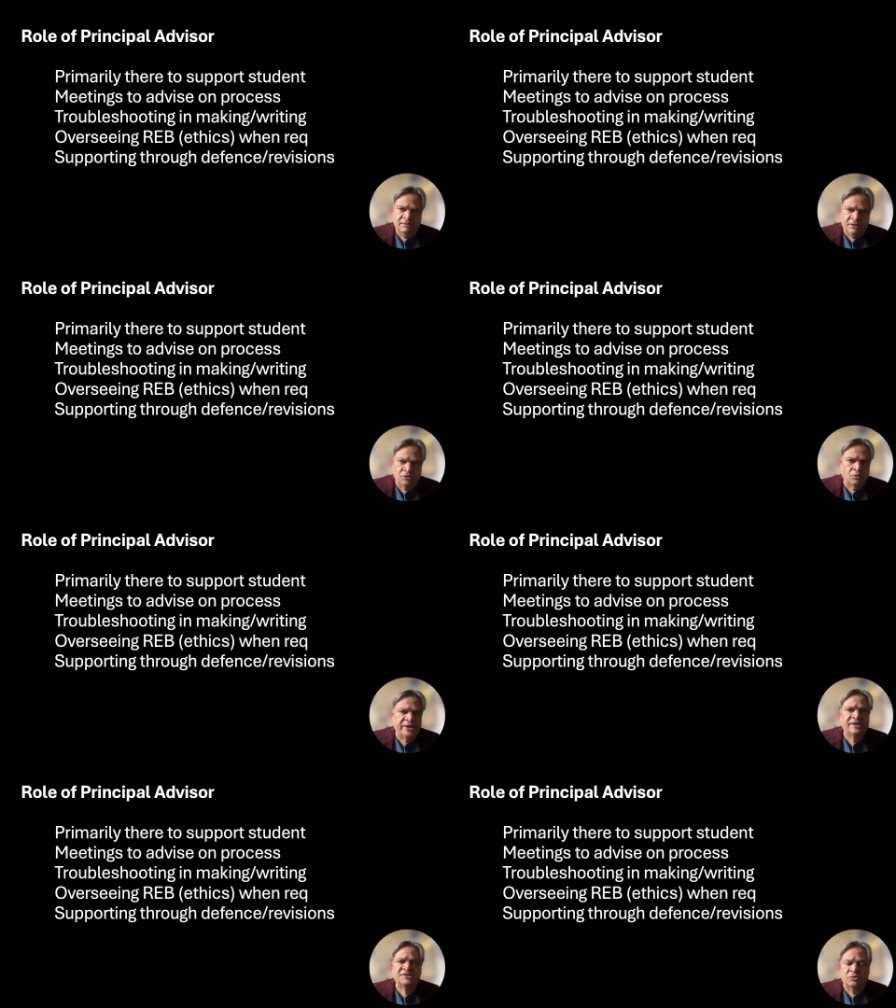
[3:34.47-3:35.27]

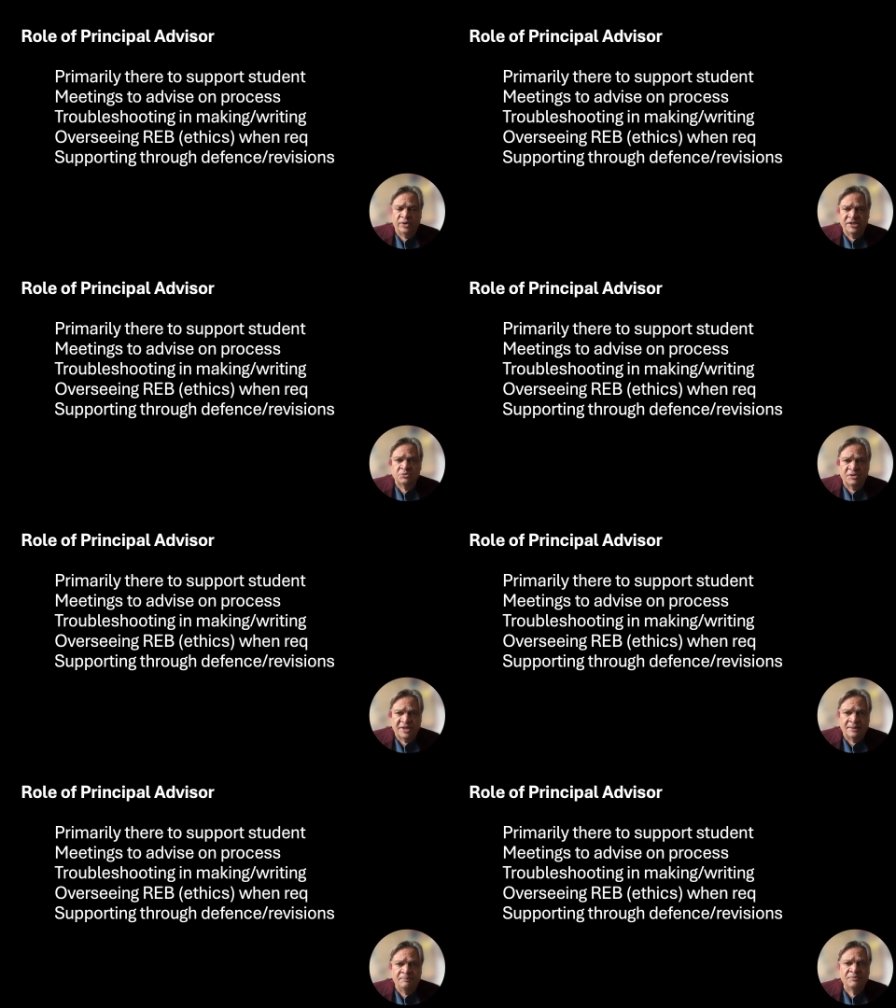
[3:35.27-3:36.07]
weeks and weeks with
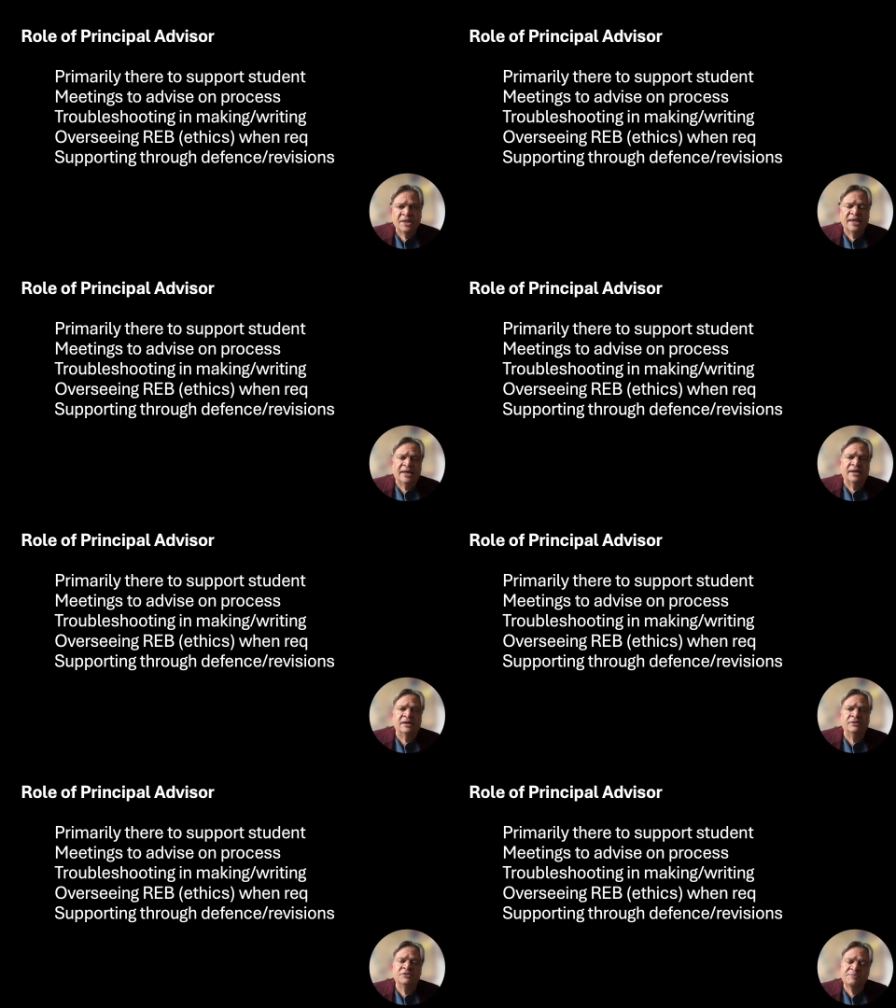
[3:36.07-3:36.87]
them.
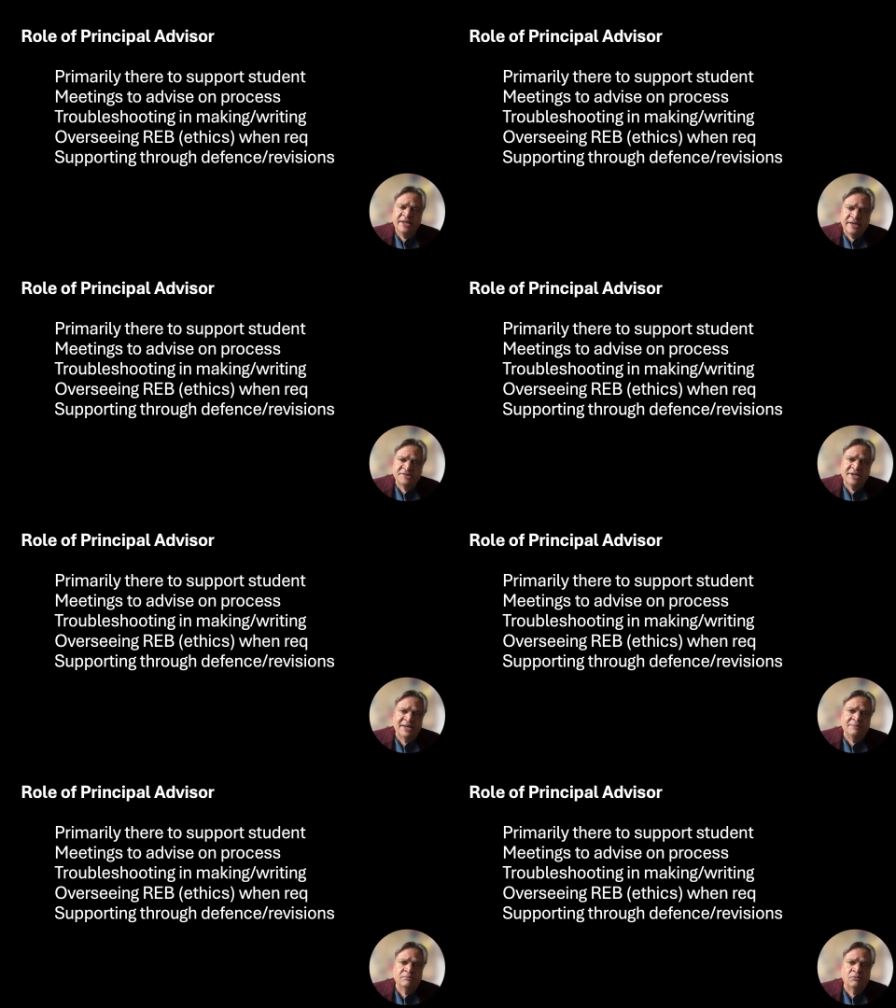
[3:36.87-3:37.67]
You're spending a
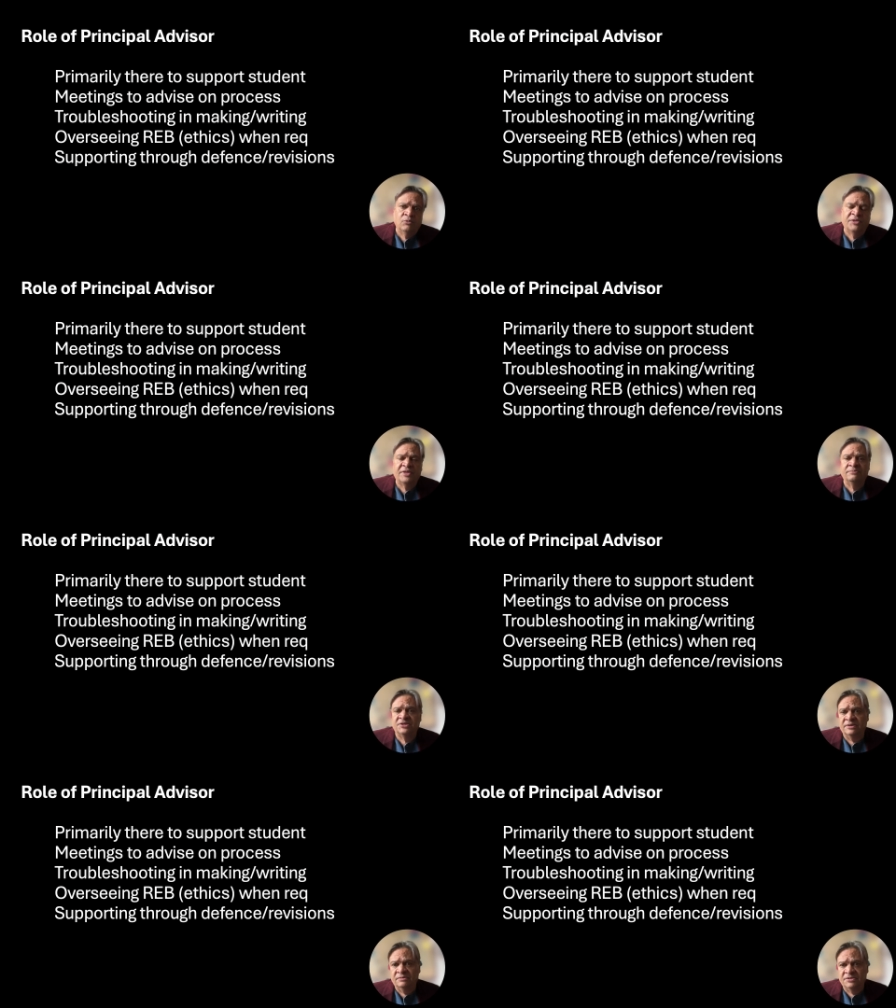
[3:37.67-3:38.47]
time with them
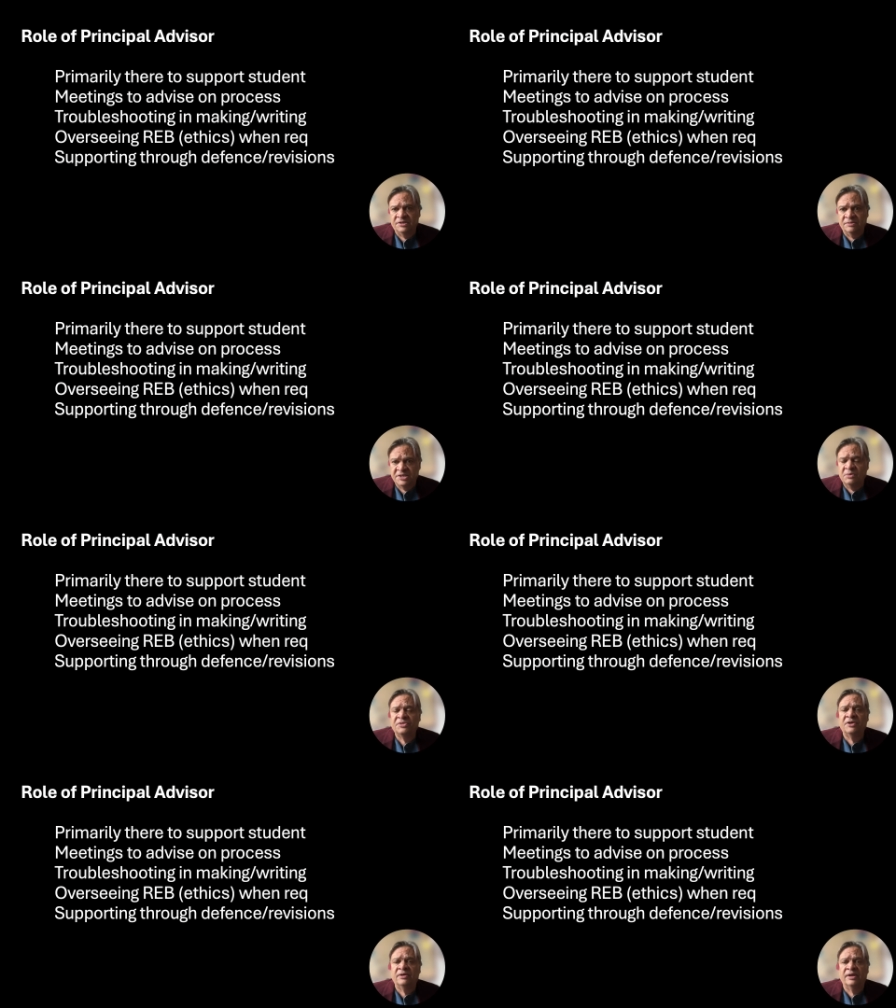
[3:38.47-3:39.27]
to see
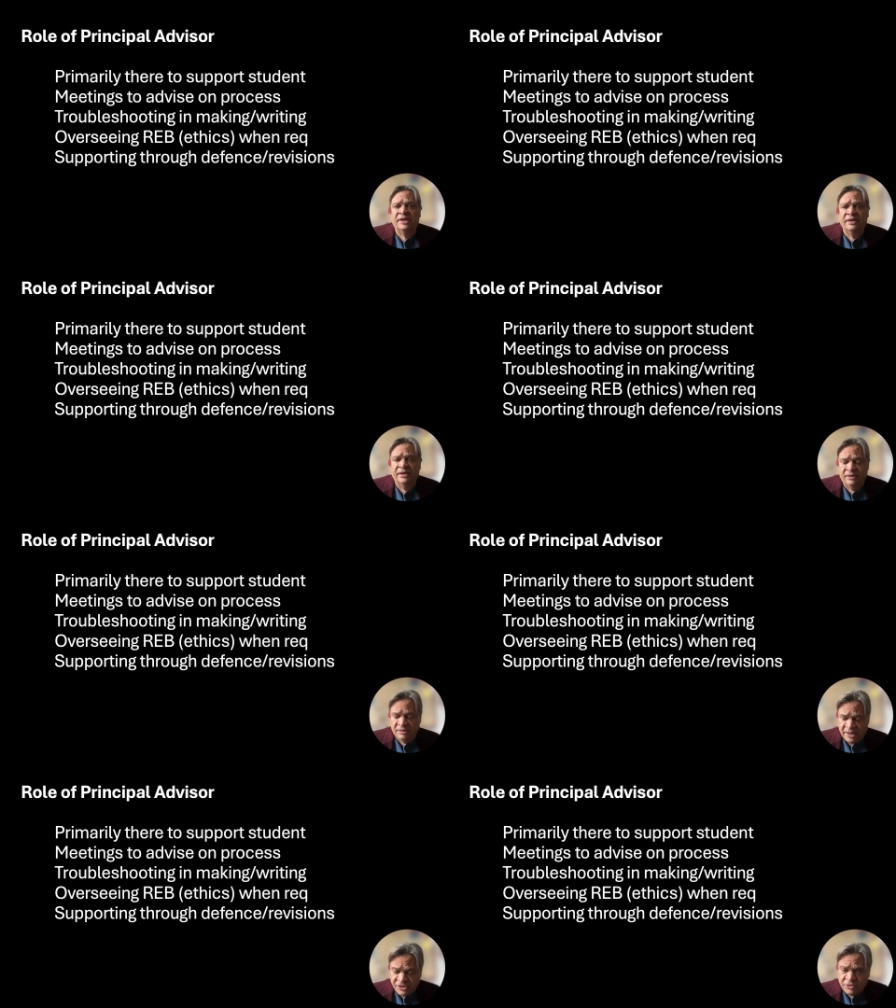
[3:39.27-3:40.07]
what
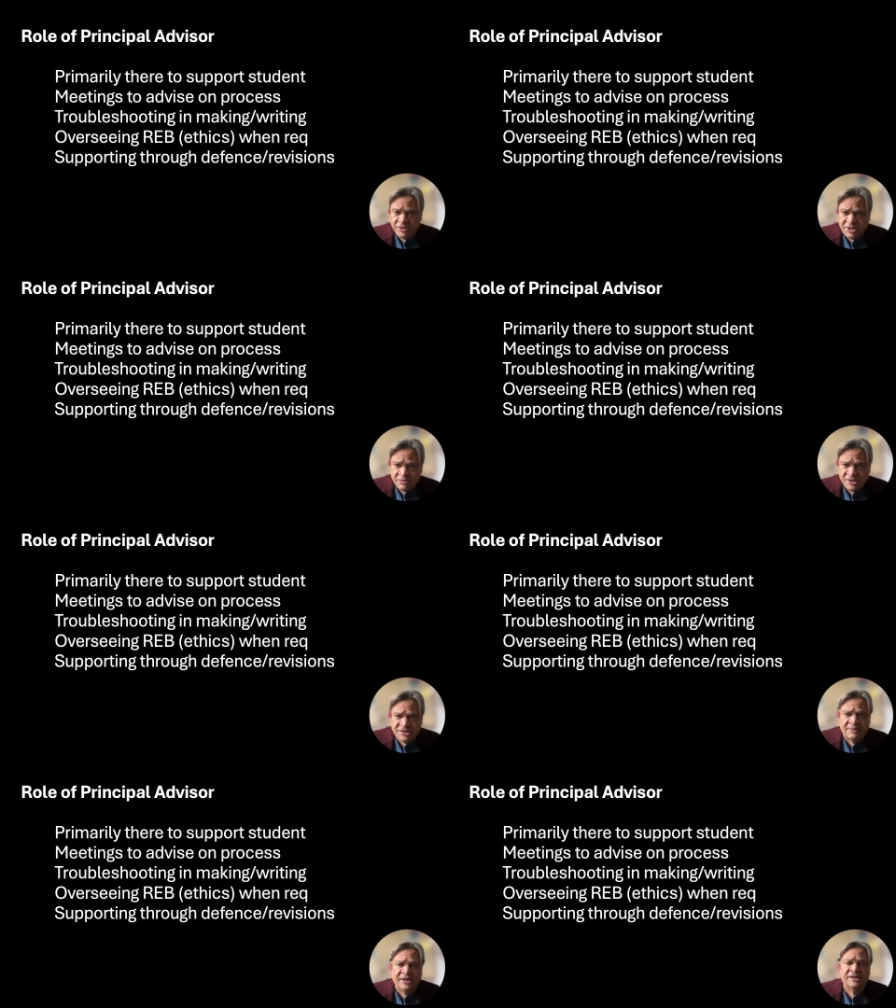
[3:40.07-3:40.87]
introduce them to
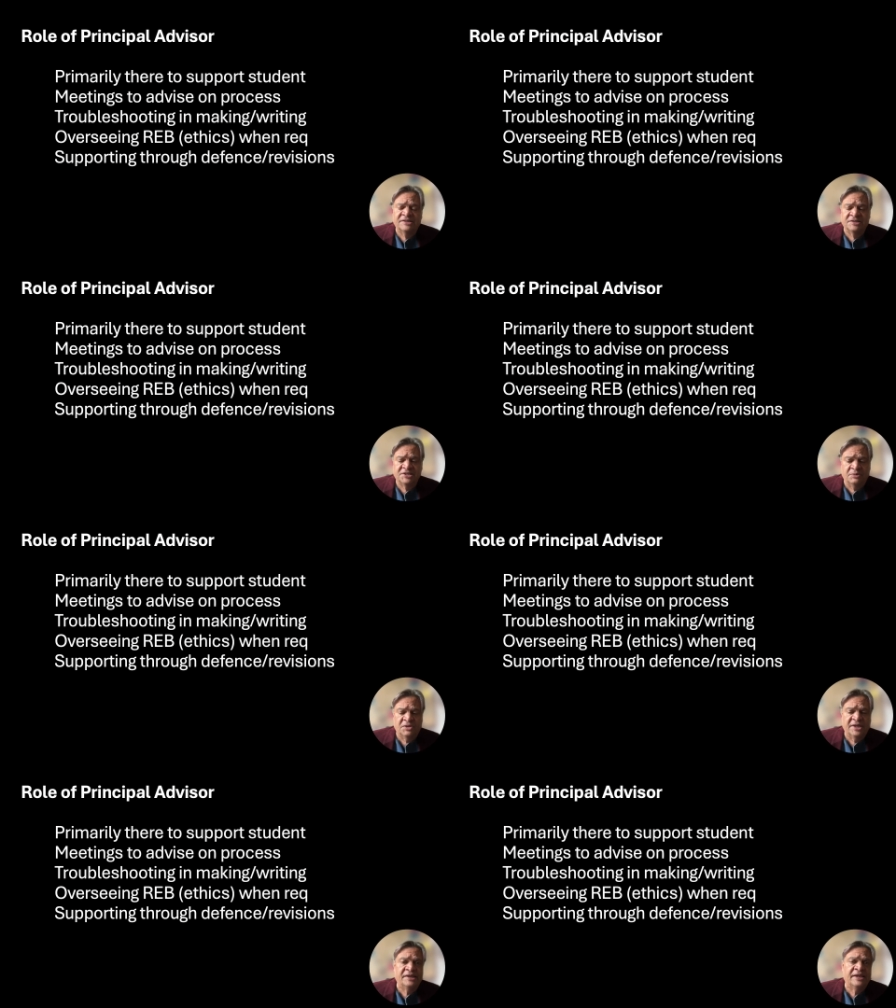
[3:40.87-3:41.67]
some ideas and see
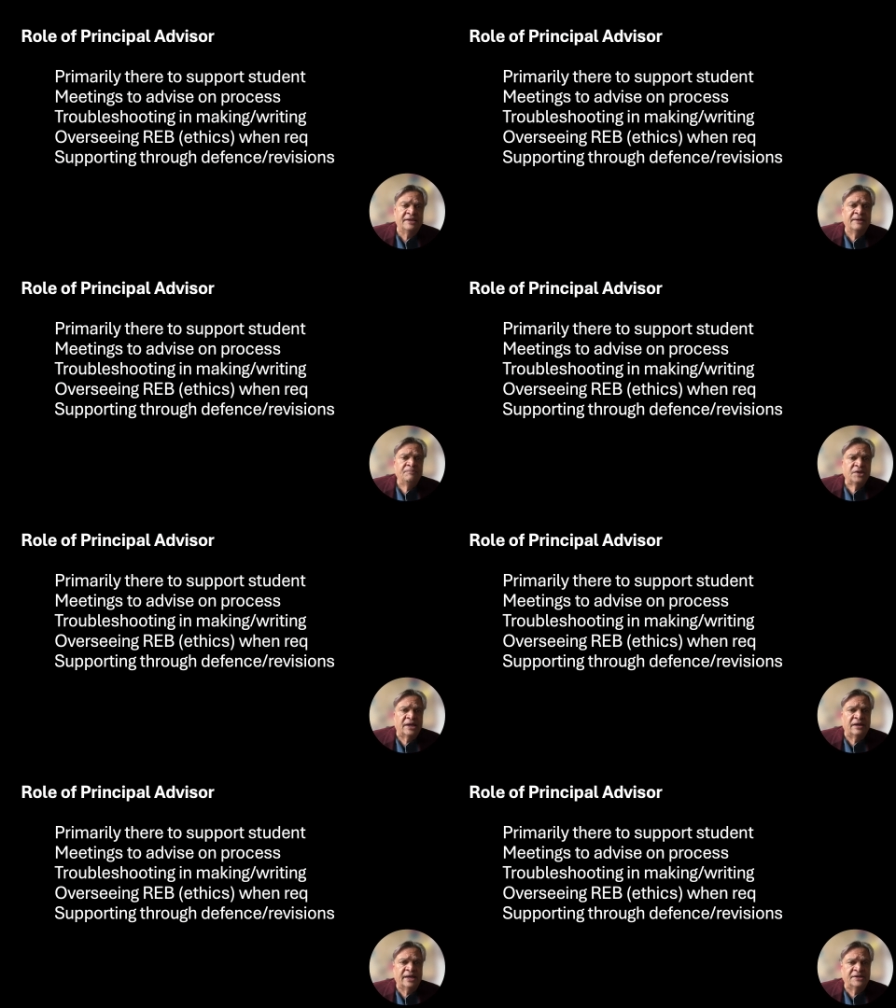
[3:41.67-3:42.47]
what they need
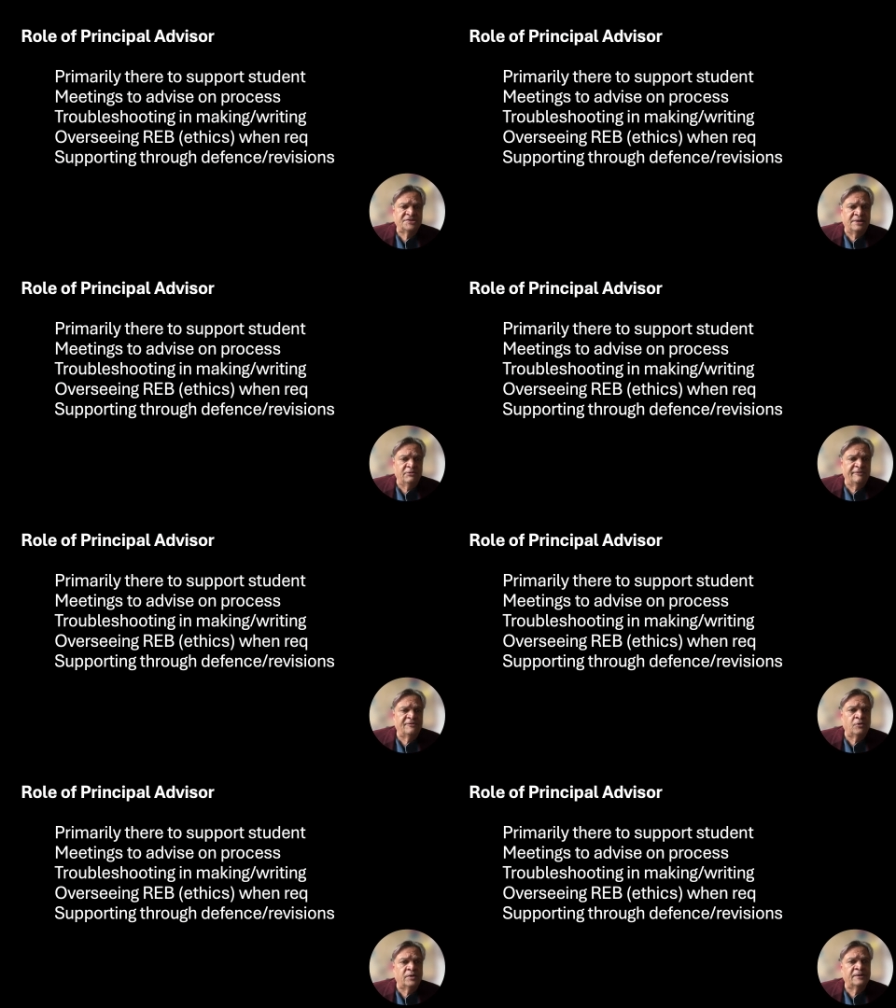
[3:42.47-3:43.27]
as they move
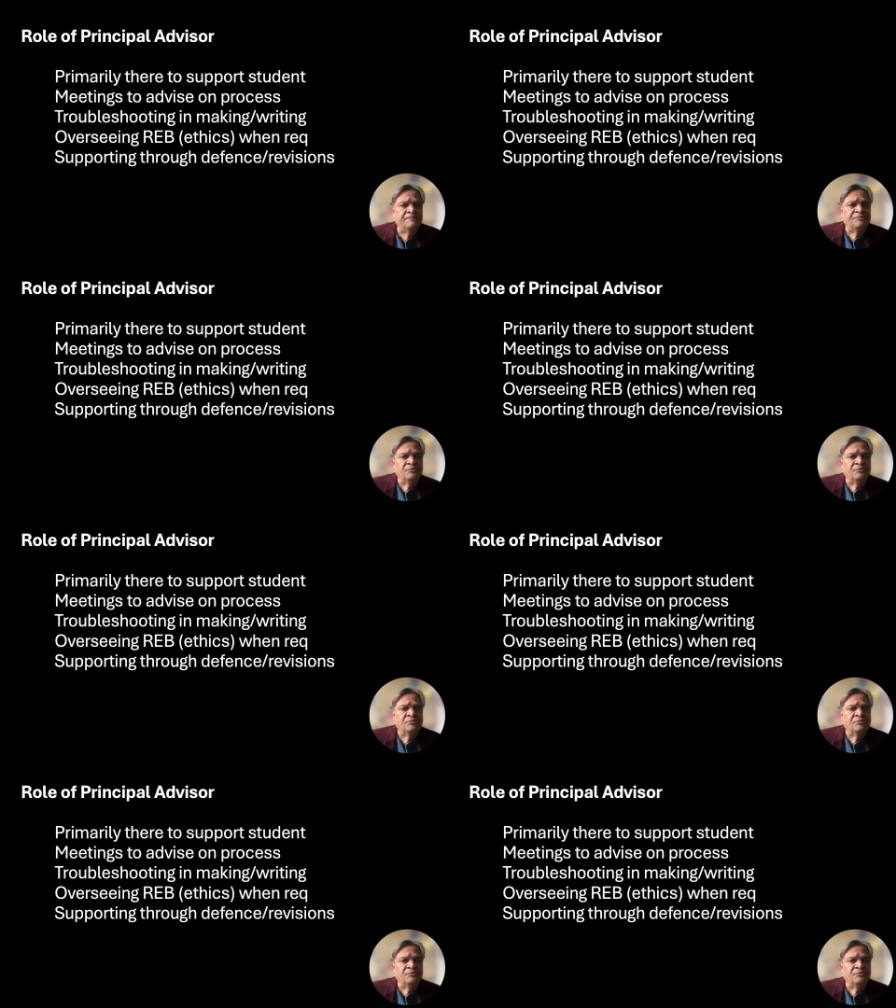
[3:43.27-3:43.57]
forward.